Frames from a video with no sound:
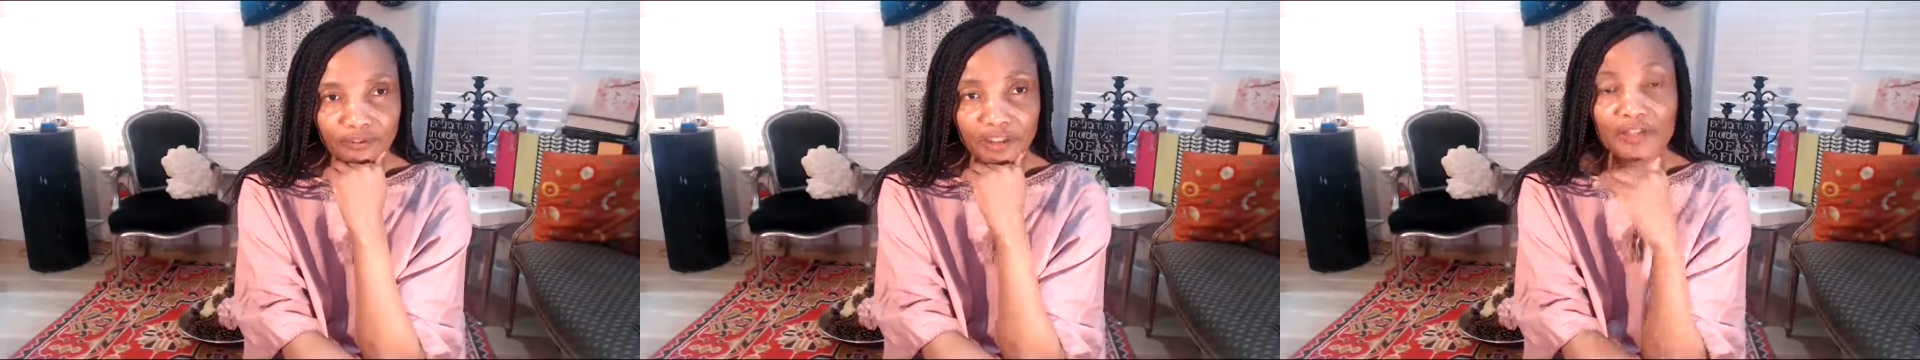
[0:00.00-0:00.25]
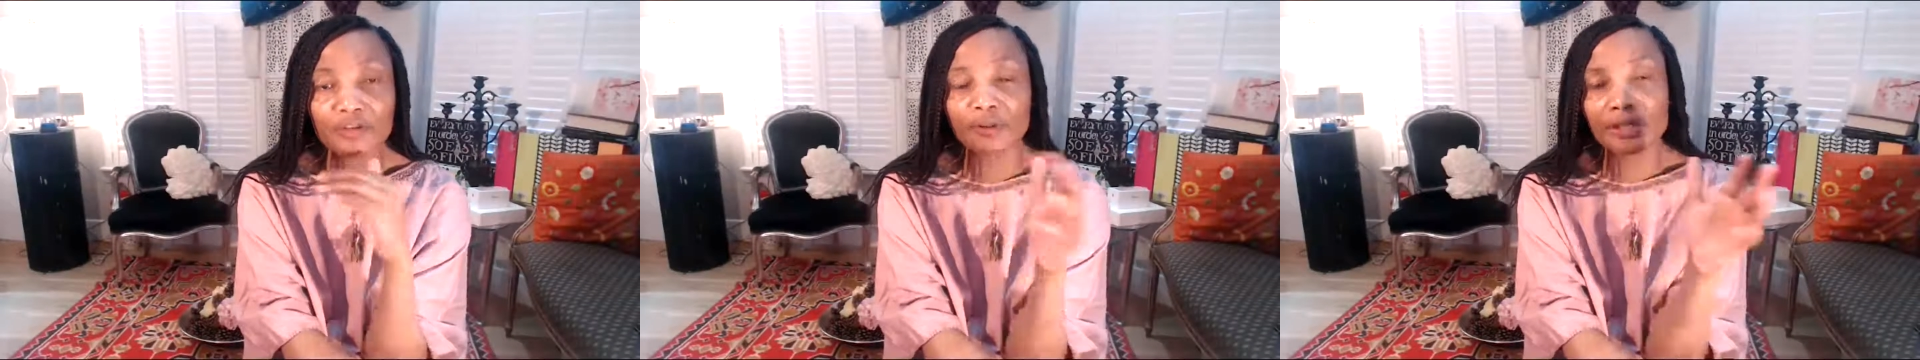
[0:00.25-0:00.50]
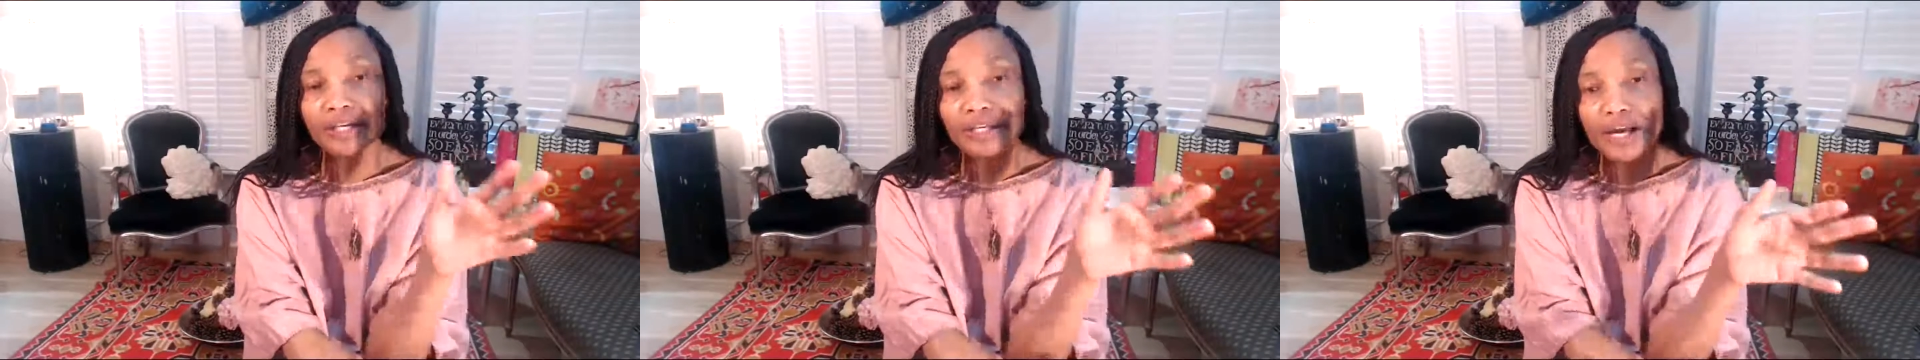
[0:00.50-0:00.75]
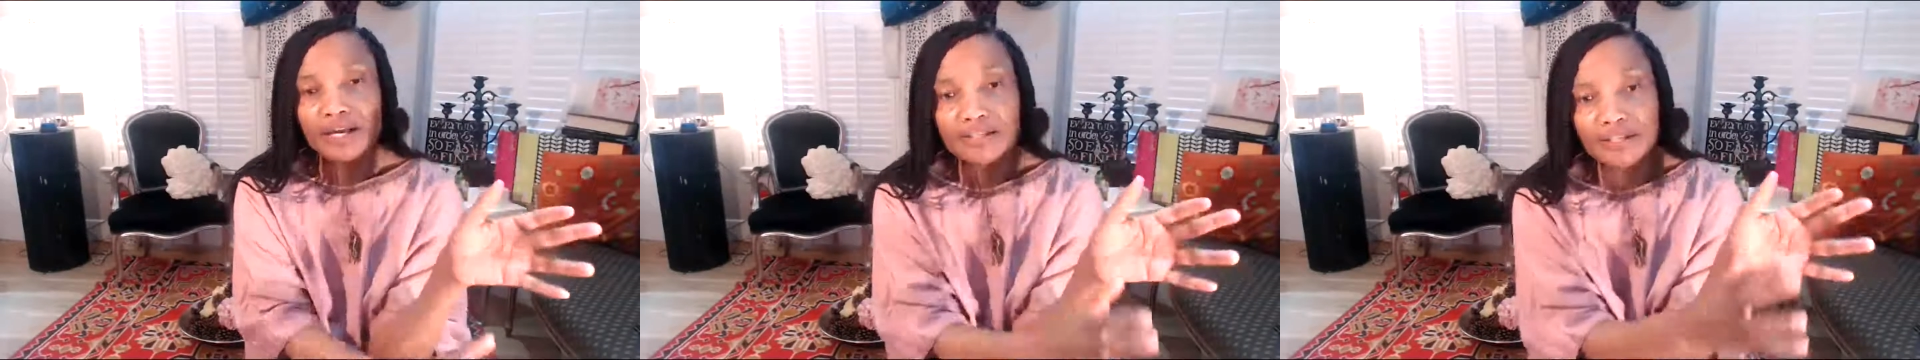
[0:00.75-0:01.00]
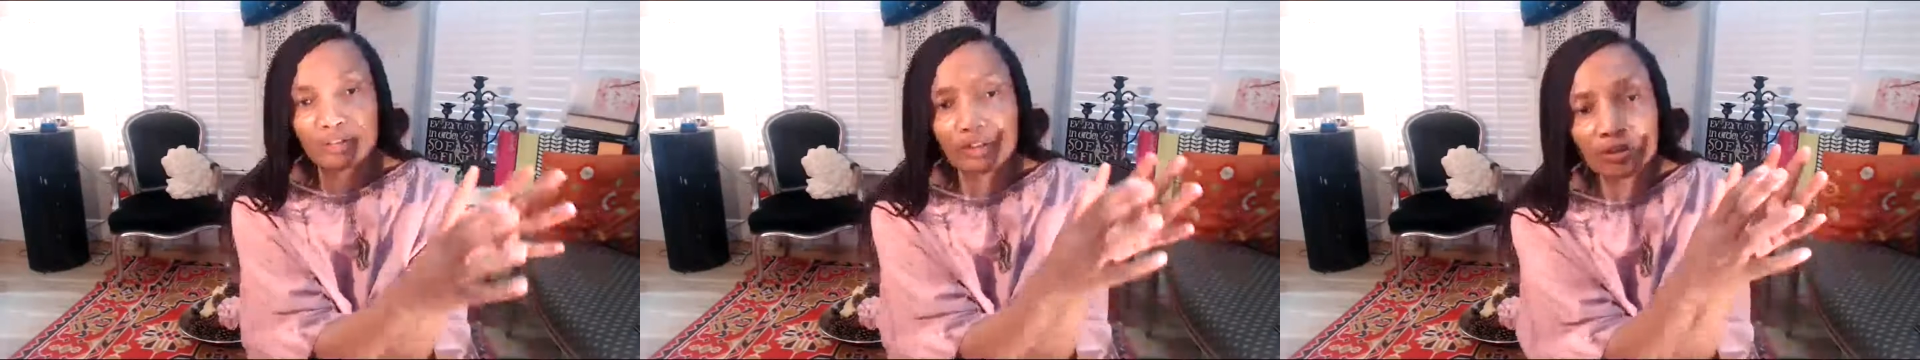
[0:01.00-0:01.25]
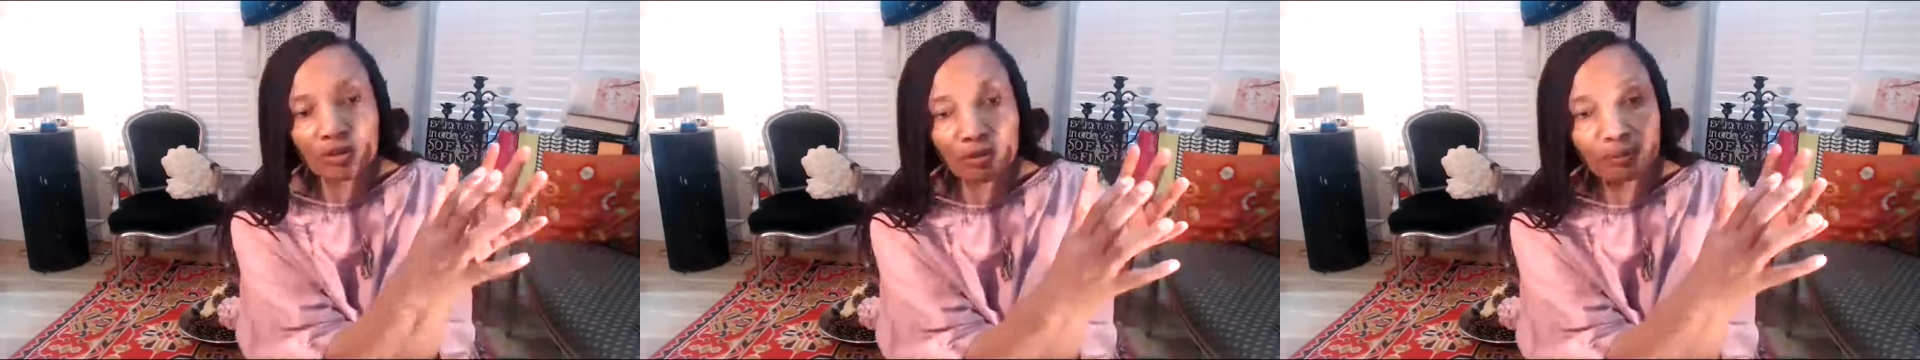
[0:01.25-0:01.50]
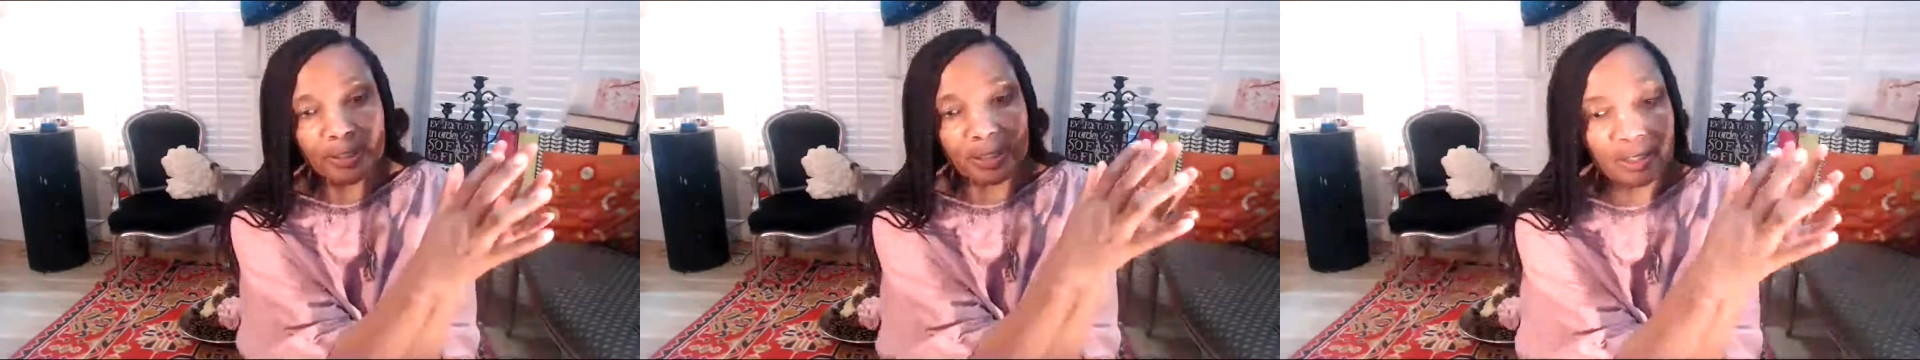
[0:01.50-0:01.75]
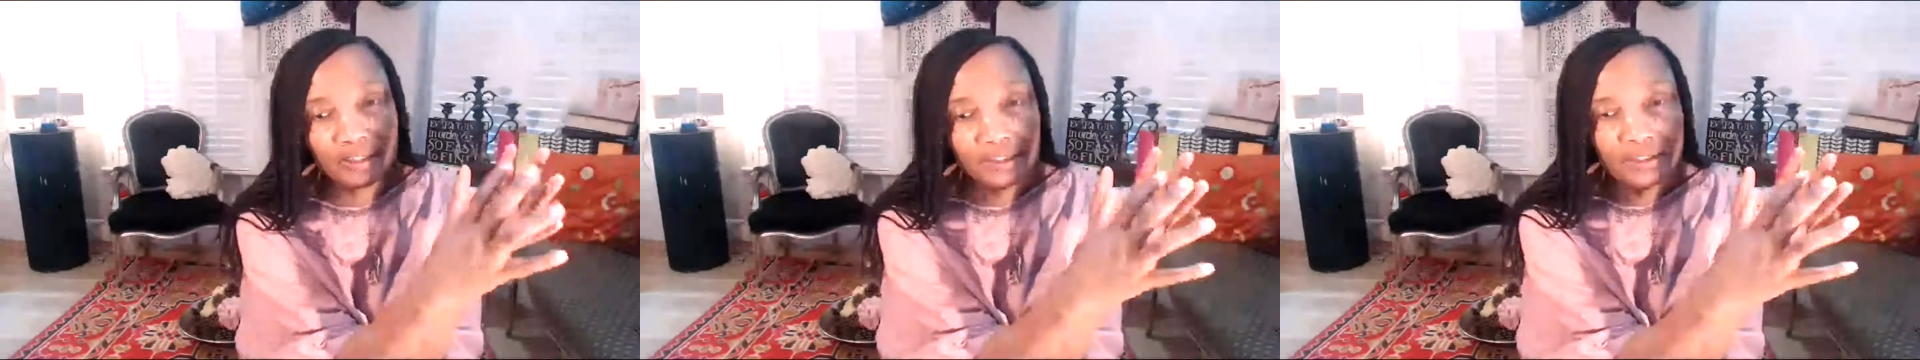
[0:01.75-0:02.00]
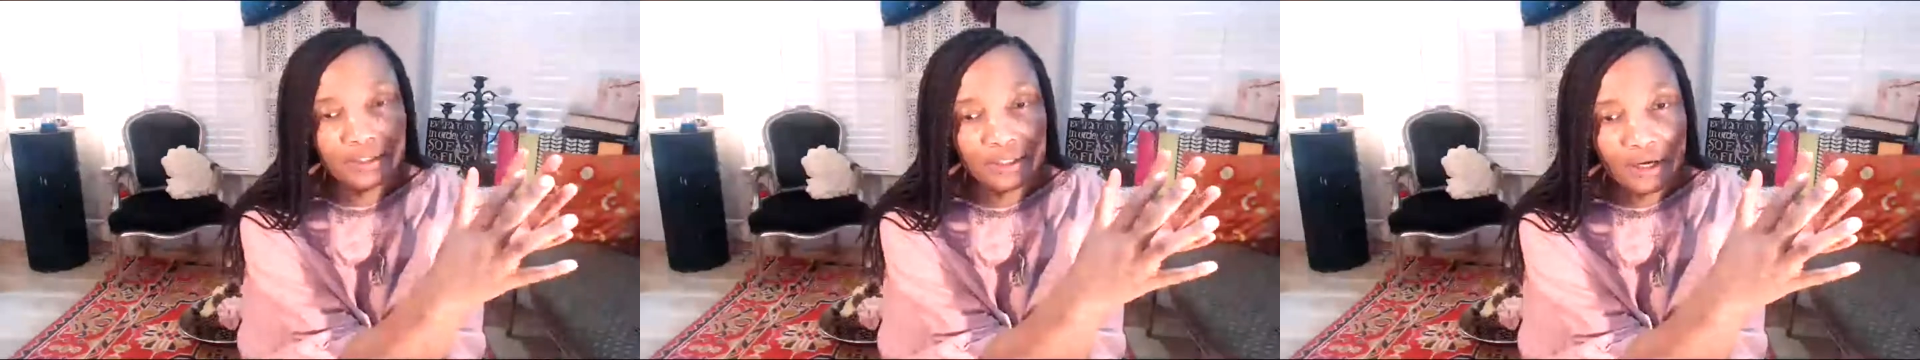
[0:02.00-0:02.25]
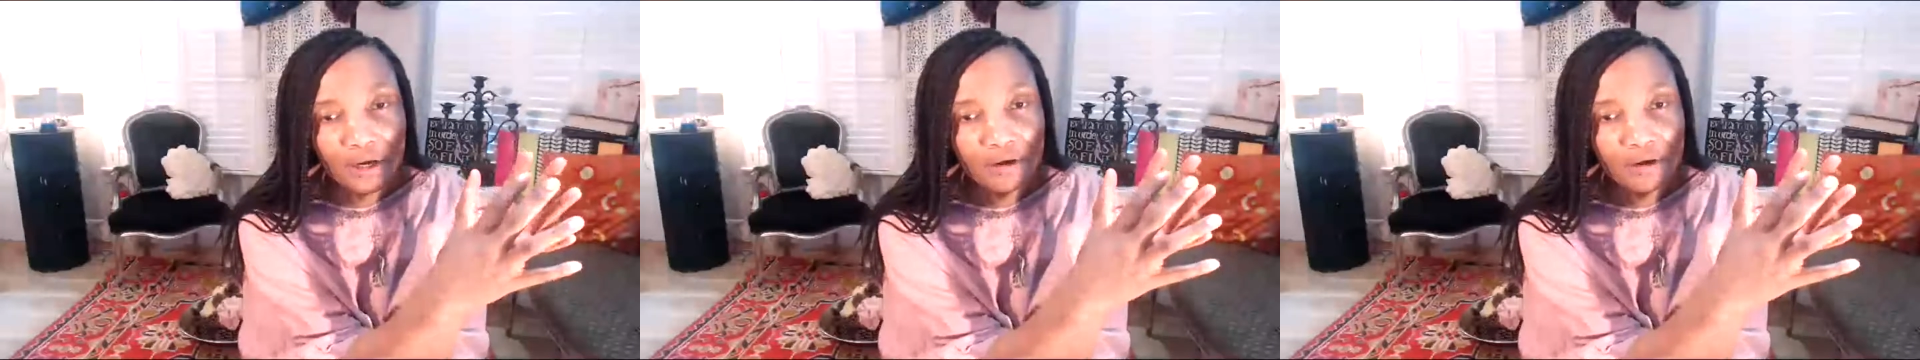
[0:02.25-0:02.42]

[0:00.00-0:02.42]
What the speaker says: And you realize that you begins